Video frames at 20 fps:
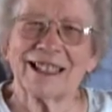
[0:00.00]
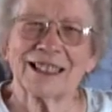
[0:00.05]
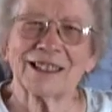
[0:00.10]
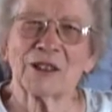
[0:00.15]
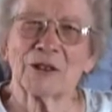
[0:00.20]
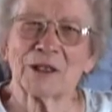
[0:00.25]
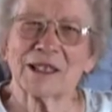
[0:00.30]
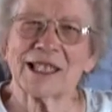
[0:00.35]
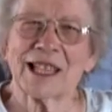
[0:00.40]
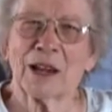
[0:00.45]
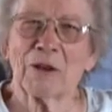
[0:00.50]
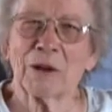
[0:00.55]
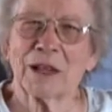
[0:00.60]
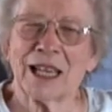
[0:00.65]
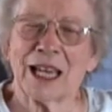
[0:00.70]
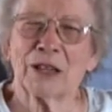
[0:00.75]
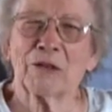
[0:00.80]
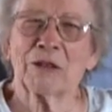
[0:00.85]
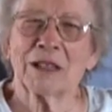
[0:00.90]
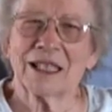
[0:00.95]
Let's say
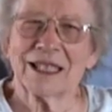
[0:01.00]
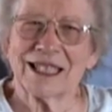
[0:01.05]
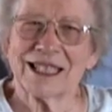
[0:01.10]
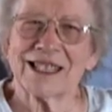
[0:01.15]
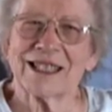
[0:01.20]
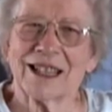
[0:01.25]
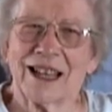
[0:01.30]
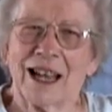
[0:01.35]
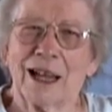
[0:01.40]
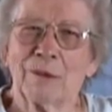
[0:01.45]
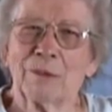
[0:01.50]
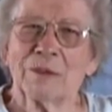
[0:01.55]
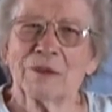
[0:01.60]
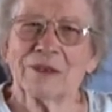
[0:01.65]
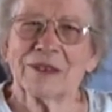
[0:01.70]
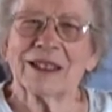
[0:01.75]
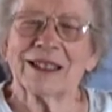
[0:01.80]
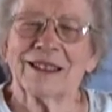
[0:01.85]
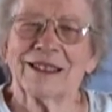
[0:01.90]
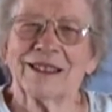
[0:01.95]
we had release time. Uh